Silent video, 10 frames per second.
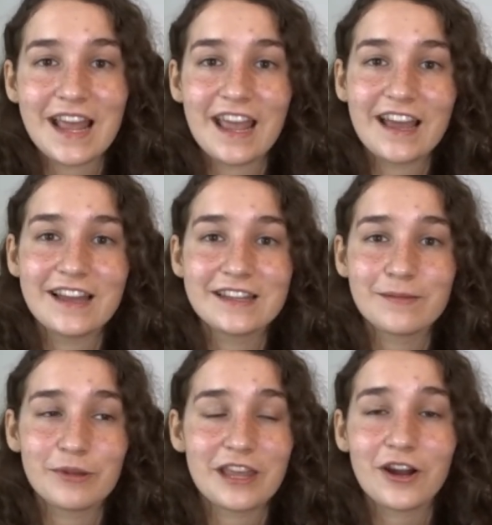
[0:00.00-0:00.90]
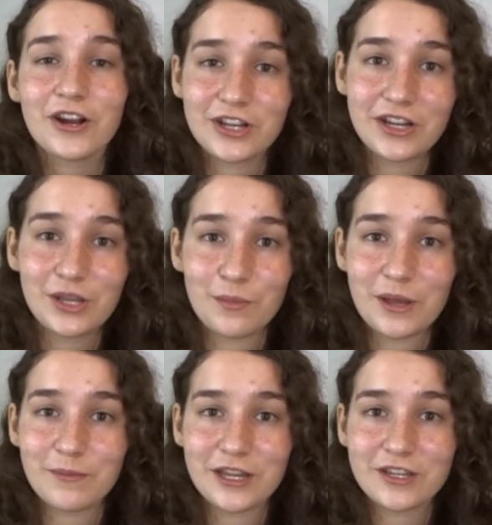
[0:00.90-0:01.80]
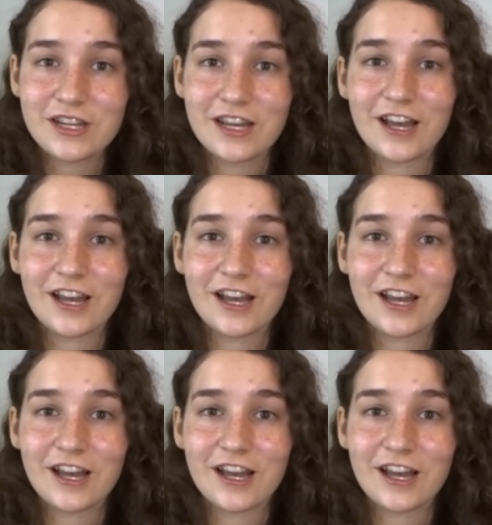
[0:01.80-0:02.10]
but they are a good commitment